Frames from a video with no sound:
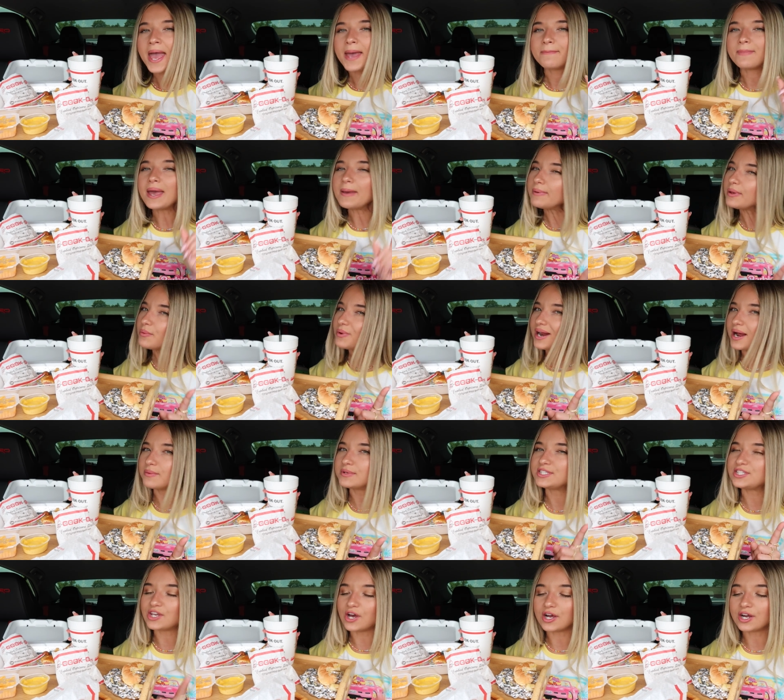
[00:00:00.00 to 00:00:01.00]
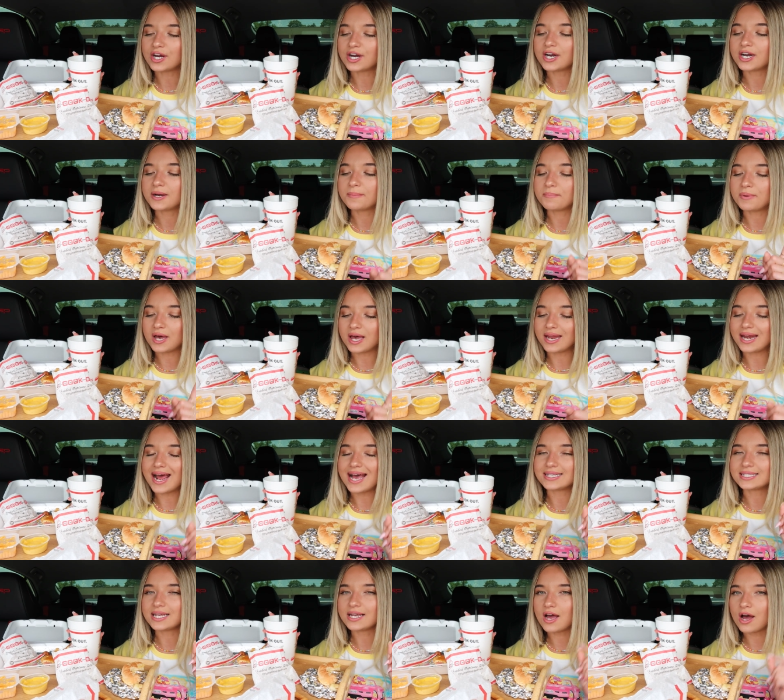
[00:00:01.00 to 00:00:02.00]
maybe when I was younger, but
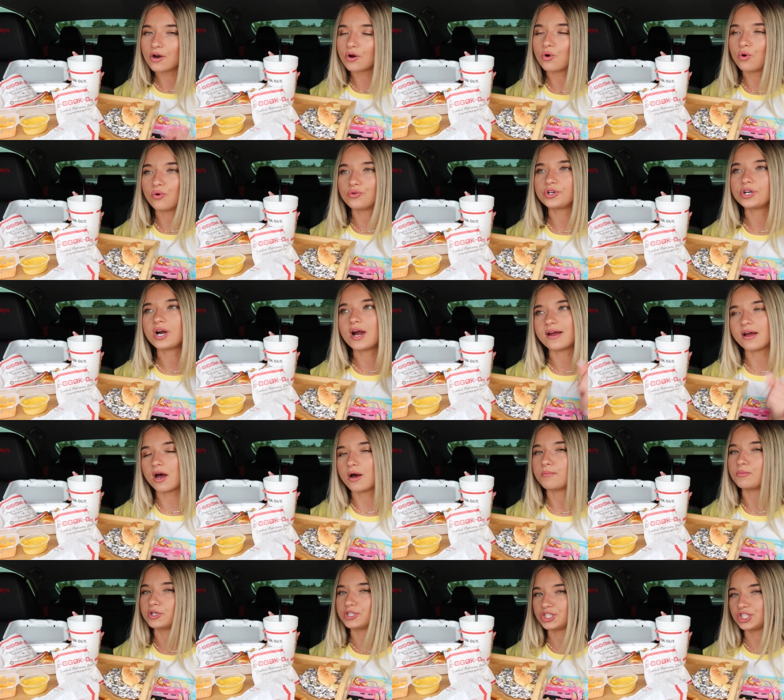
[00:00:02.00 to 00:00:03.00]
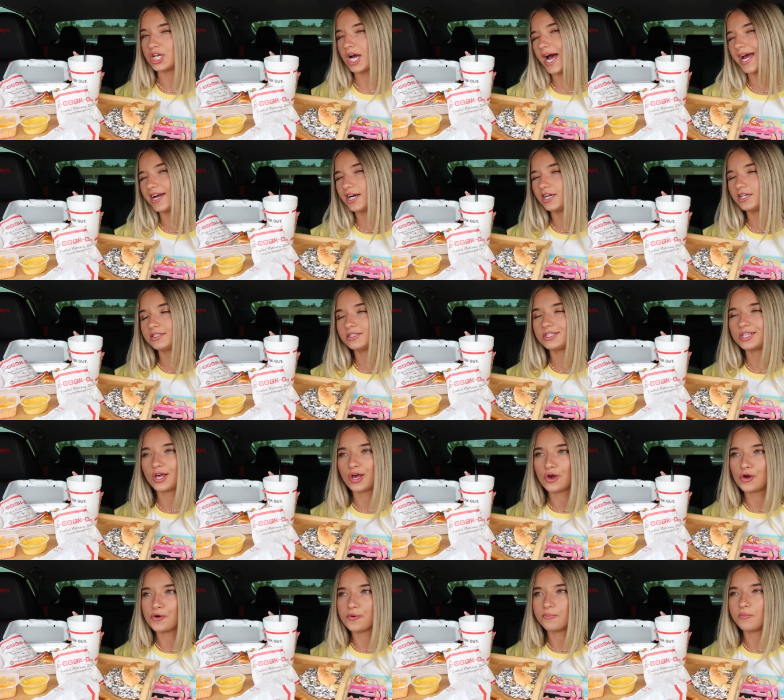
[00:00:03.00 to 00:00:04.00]
as I got older, I got more shyer.
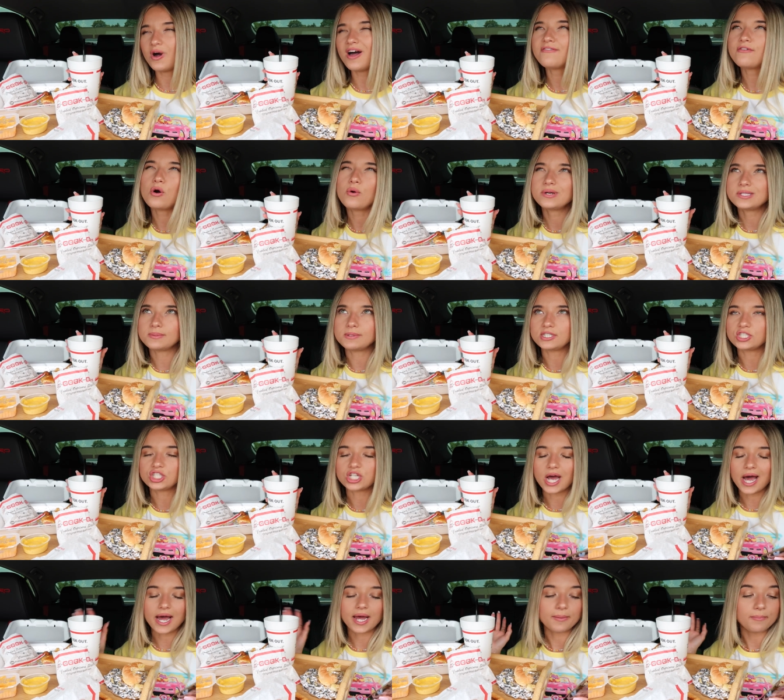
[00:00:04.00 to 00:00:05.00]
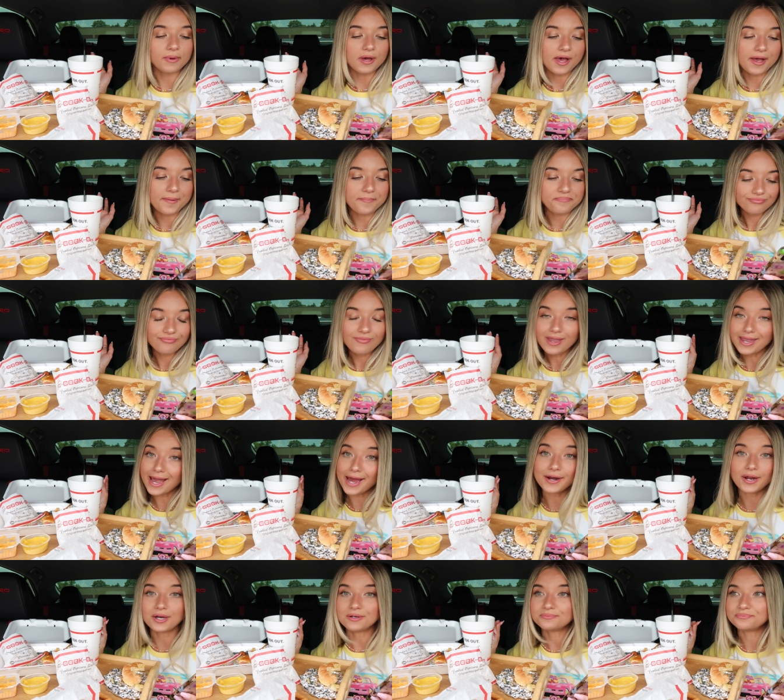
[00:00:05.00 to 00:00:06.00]
So, well, I've always been shy, but
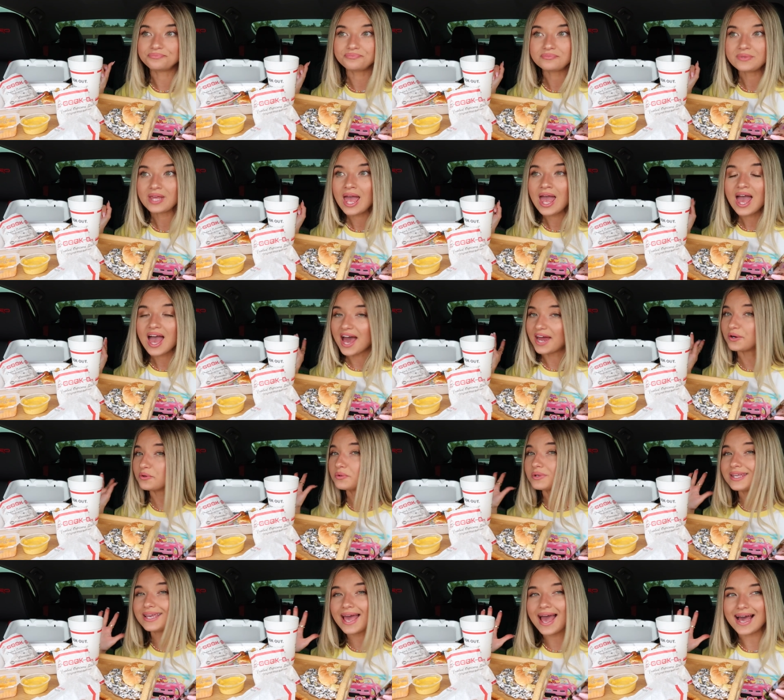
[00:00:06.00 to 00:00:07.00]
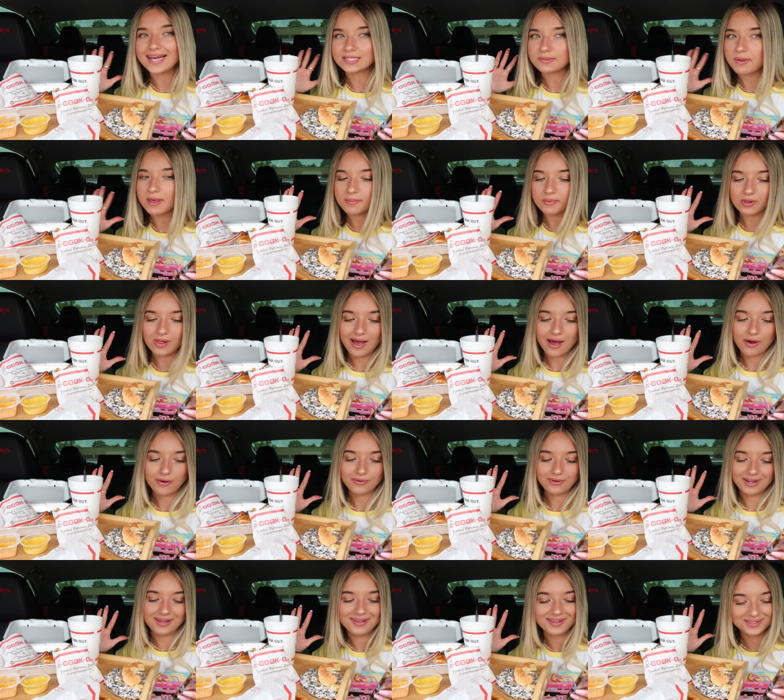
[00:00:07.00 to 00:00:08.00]
yeah, no. I don't really ask people
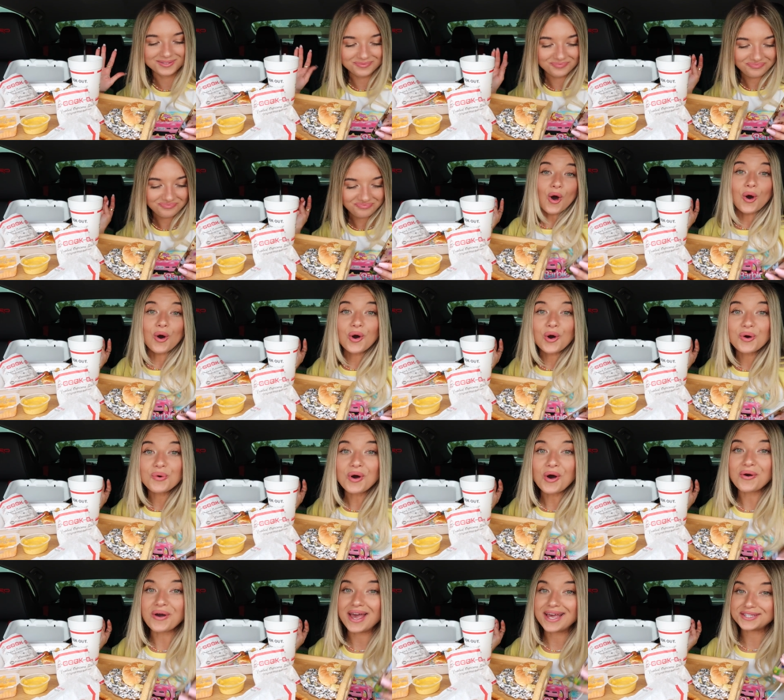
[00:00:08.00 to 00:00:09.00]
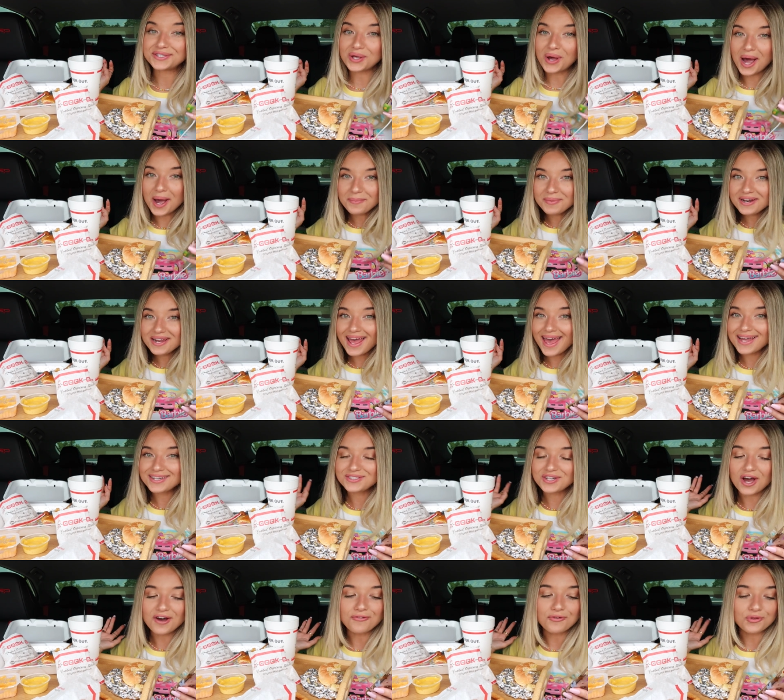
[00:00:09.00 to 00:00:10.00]
out. Oh, okay, so I'm gonna
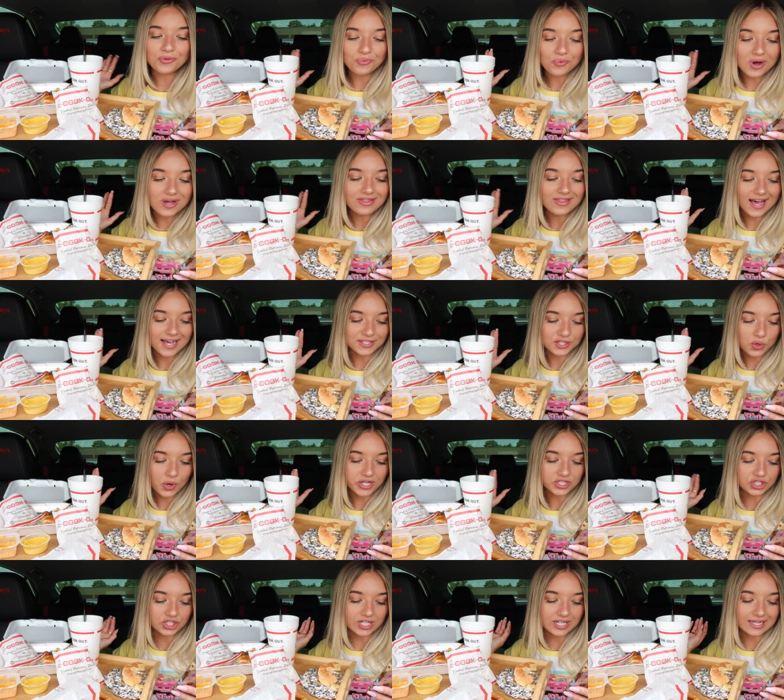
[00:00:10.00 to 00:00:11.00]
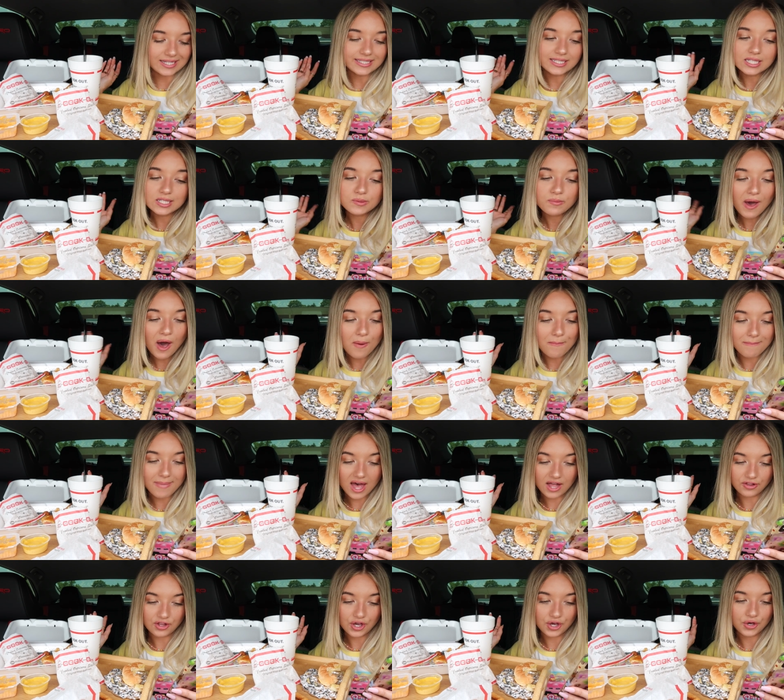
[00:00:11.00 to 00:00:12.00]
end off with one last question. This is about
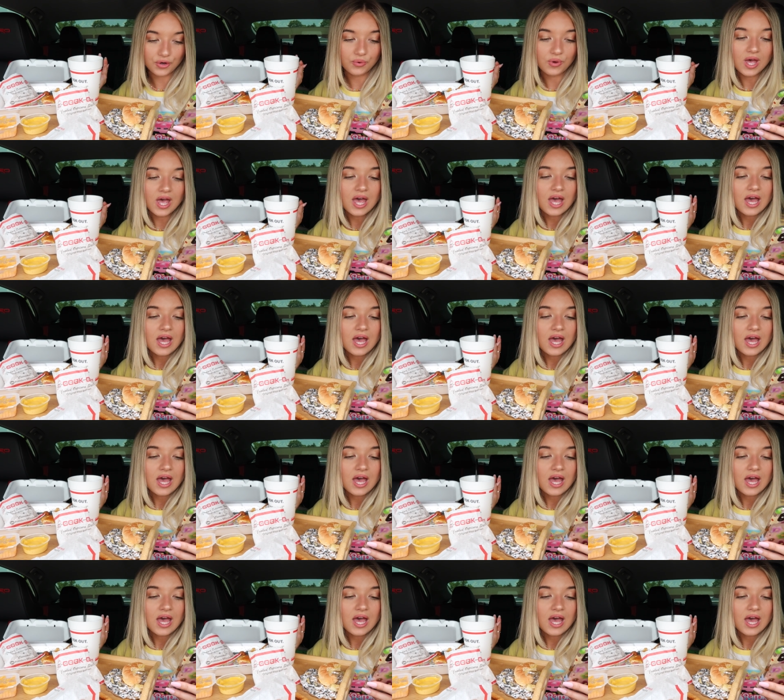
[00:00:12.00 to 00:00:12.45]
Mellow.